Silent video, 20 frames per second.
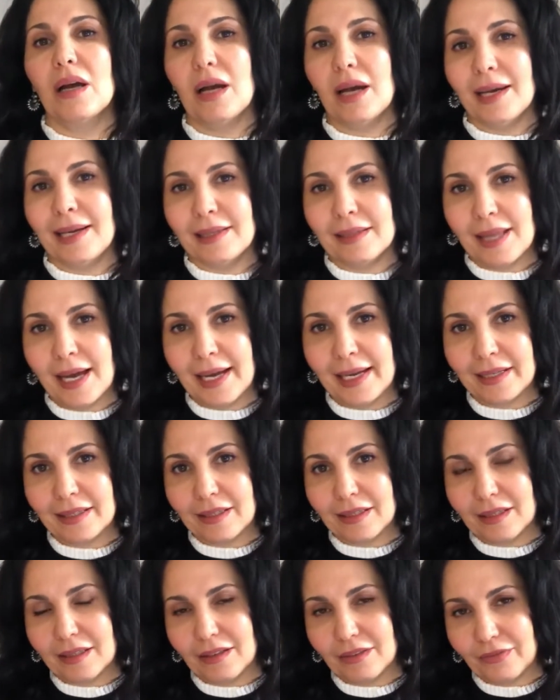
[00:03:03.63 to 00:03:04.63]
I
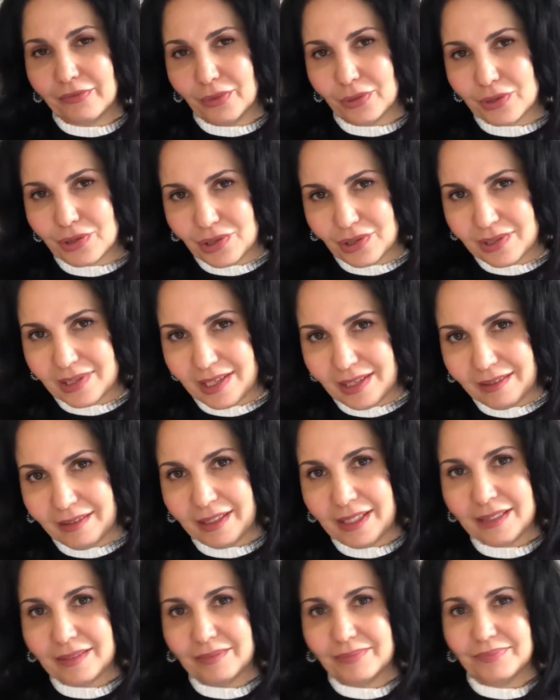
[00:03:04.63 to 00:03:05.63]
like fortune
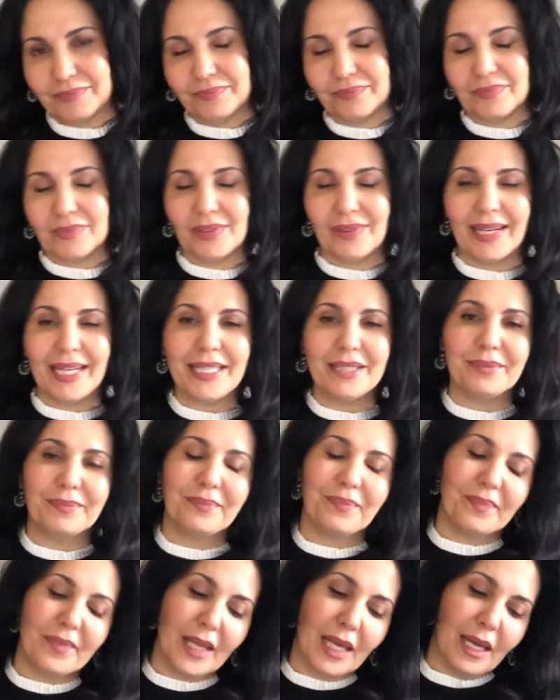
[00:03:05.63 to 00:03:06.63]
telling, right?
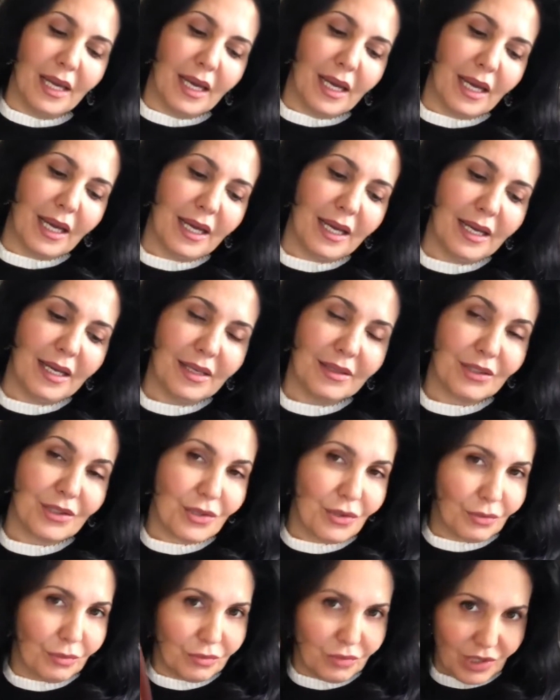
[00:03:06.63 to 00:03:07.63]

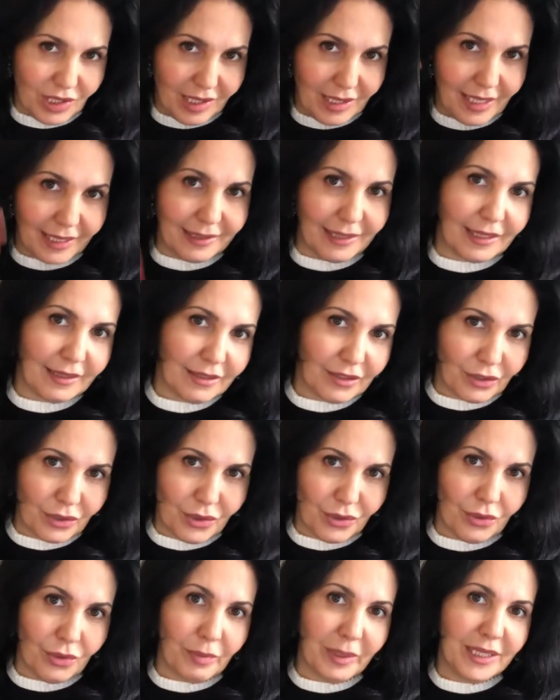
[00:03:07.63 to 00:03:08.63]
So just like the other
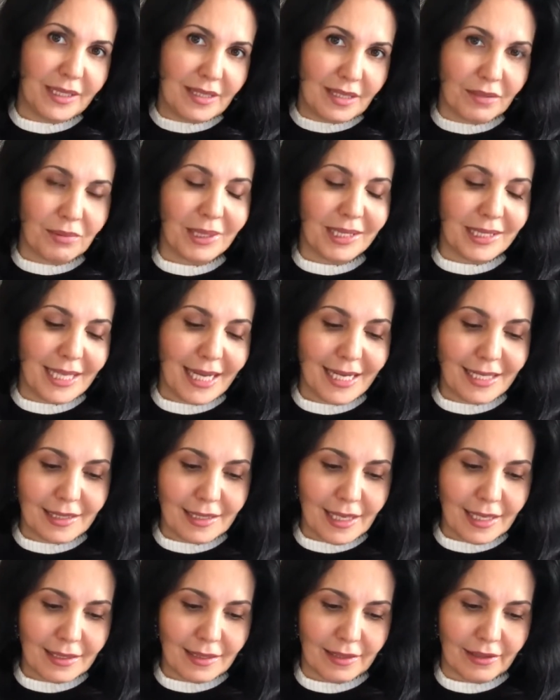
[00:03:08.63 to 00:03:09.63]
two, but this one takes
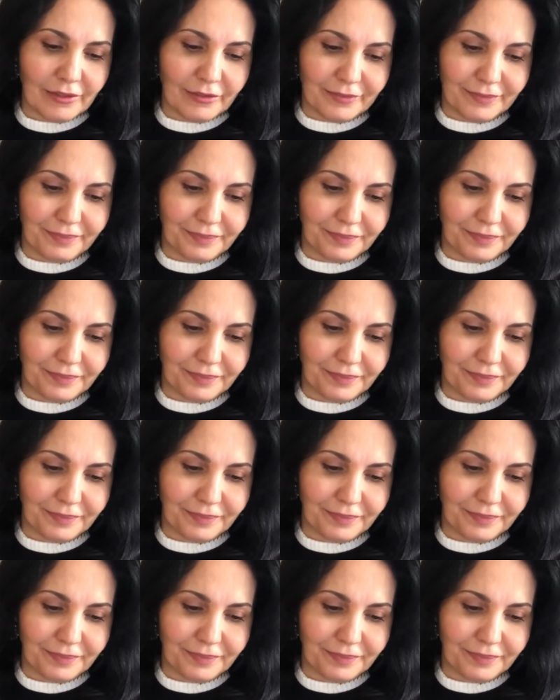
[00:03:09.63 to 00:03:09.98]
dative.